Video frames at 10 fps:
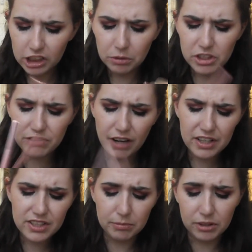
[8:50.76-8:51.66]
which is
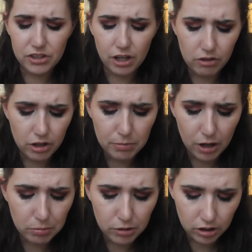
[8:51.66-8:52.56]
very similar to other
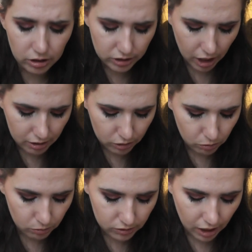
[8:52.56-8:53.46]
brow products that I
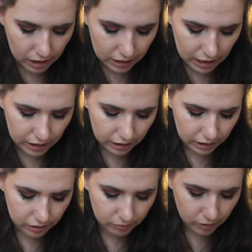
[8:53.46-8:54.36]
use and
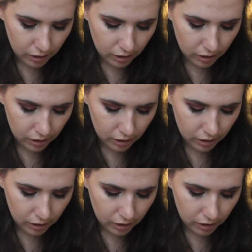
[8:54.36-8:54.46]
like.